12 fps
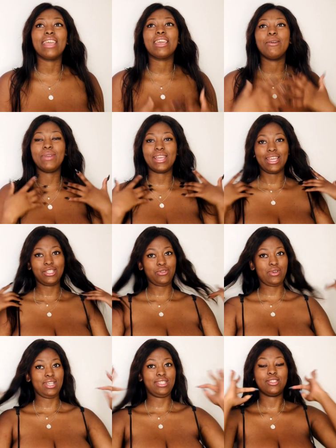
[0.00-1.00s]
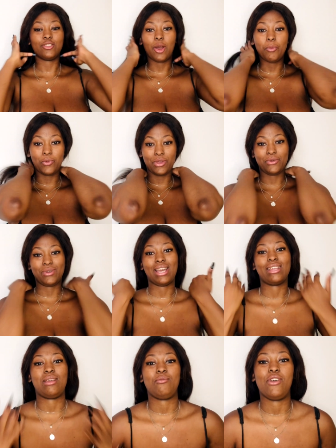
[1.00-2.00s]
We get to a stop where
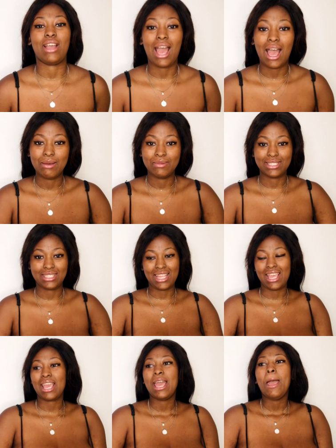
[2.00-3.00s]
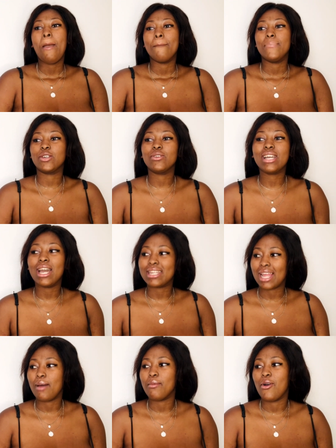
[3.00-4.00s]
Karabo comes. Maru
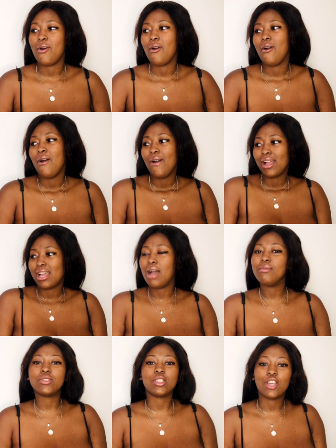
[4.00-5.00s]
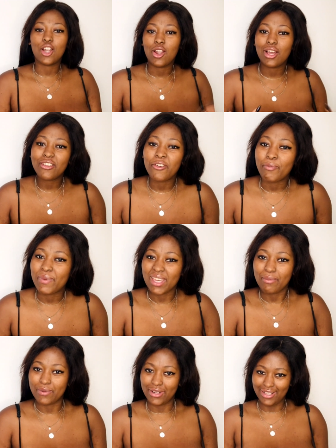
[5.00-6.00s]
Karabo comes with a lot of
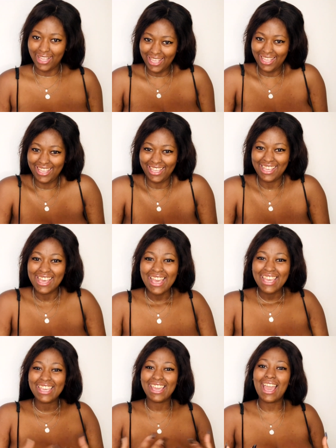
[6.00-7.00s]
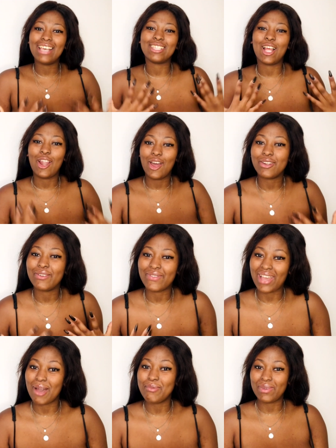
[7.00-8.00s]
people. He has a lot of
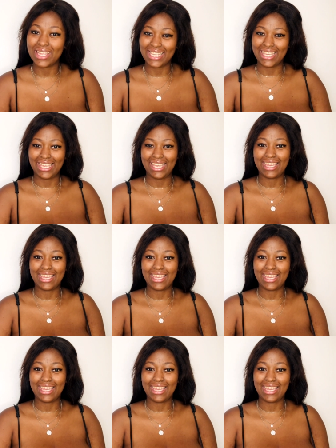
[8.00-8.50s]
company,